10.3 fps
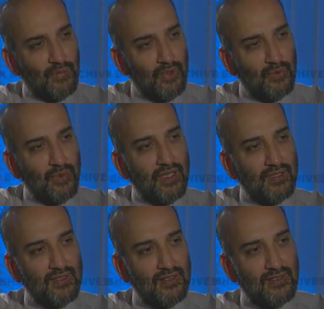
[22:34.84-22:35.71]
what
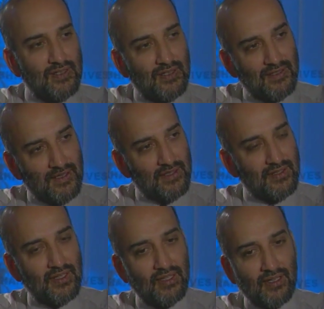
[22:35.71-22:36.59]
ways is, is, is
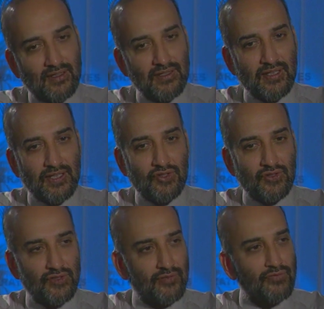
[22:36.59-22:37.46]
say,
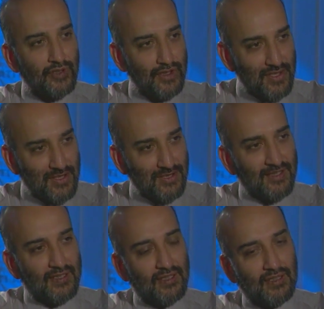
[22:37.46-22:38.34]
architecture different,
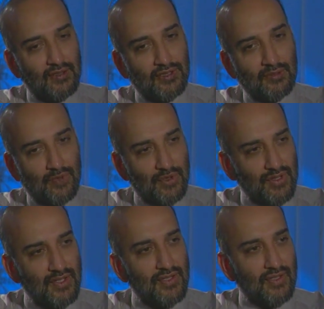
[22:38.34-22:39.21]
uh, or uh, the
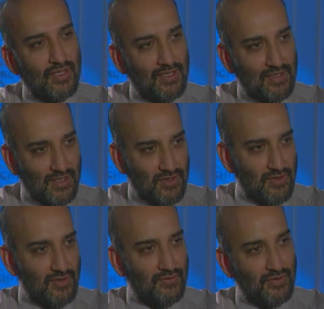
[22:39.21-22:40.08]
approaches to
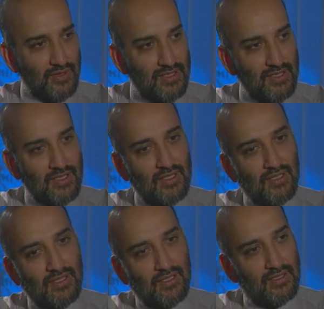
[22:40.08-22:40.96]
architecture different
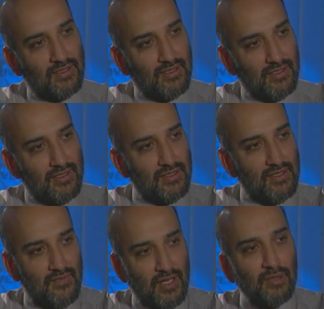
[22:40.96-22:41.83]
uh, in, in, in, the
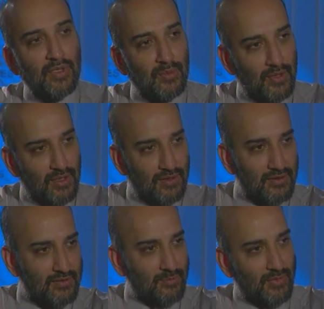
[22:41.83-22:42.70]
developing world
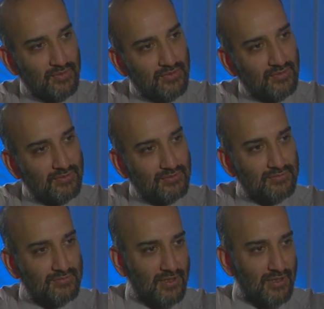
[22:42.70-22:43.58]
as opposed
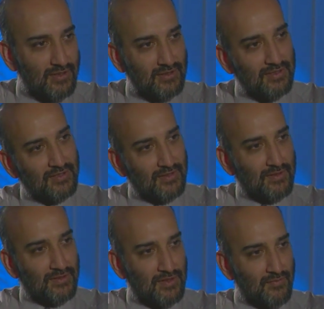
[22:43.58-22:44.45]
to uh,
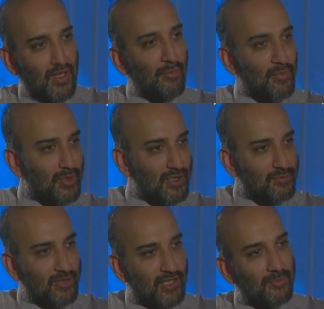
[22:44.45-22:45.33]
the developed world,
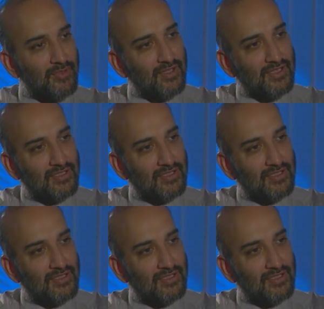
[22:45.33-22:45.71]
perhaps?